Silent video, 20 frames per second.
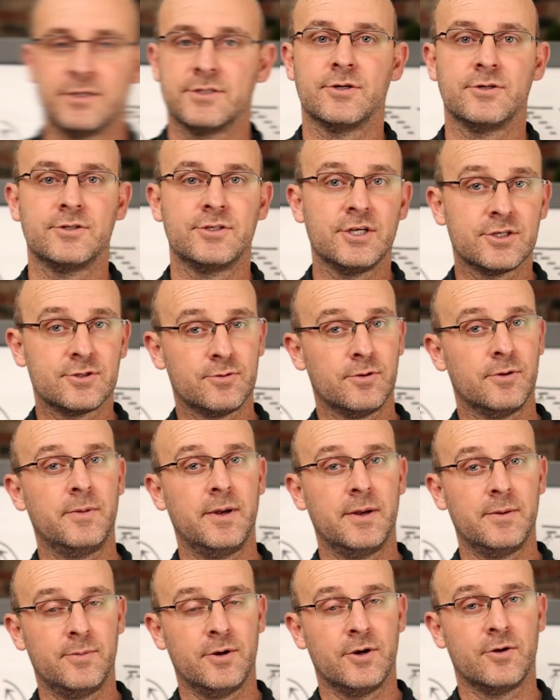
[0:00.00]
So just
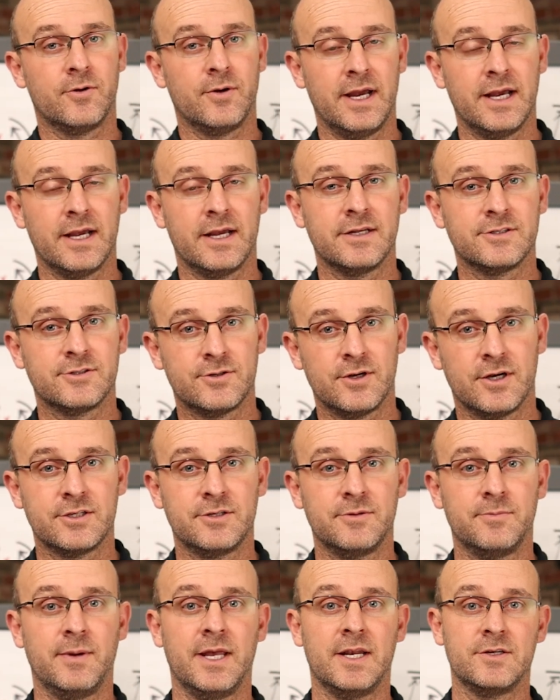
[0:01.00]
remember, great
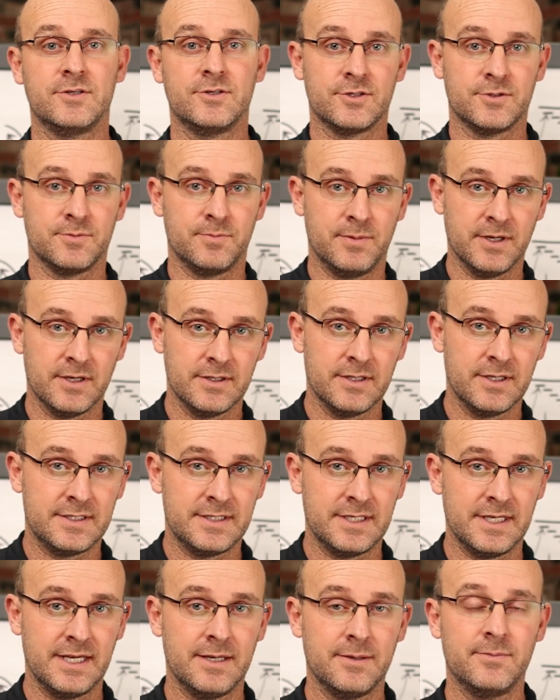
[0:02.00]
construction managers build the
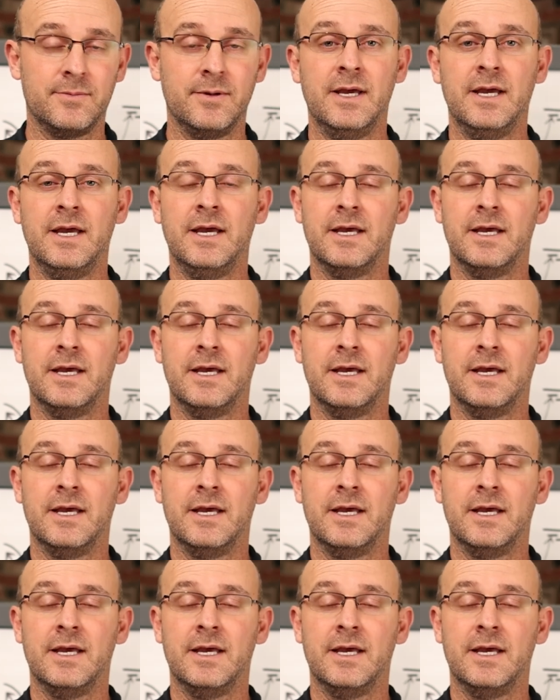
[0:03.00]
team,